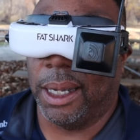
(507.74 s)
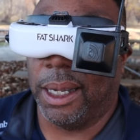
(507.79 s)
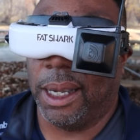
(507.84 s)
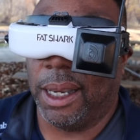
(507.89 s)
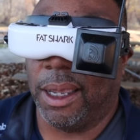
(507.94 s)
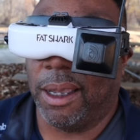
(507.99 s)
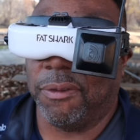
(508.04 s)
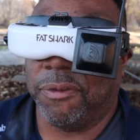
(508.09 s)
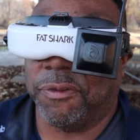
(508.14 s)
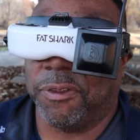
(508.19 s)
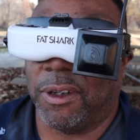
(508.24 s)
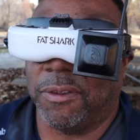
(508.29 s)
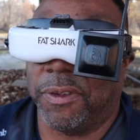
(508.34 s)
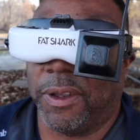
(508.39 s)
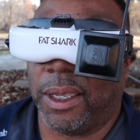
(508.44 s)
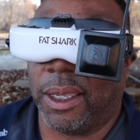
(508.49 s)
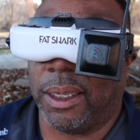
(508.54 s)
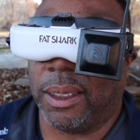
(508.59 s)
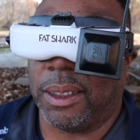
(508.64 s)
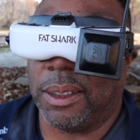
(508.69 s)
enough of
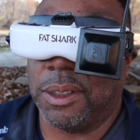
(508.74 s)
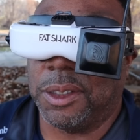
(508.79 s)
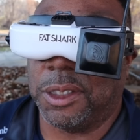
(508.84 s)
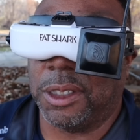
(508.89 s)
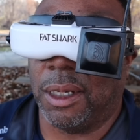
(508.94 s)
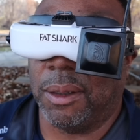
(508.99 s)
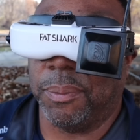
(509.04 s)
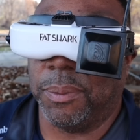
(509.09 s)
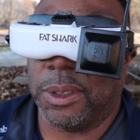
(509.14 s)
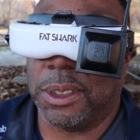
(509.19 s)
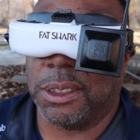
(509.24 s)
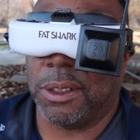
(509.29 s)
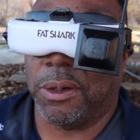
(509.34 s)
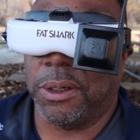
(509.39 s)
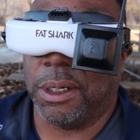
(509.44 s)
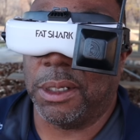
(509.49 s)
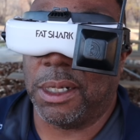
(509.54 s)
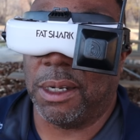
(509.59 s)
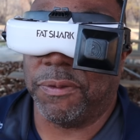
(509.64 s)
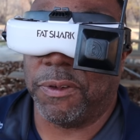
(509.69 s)
a jump. These
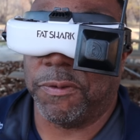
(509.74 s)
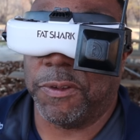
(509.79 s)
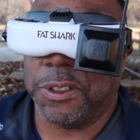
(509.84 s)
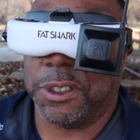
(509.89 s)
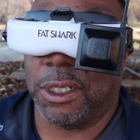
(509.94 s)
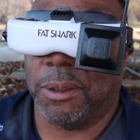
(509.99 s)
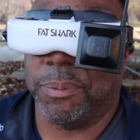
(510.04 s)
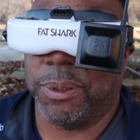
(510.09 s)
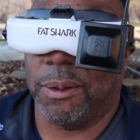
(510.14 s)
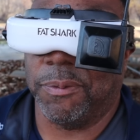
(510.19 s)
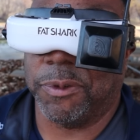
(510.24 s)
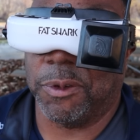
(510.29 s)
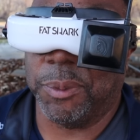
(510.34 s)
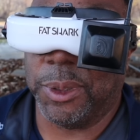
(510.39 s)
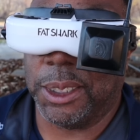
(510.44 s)
aren't enough of a jump up for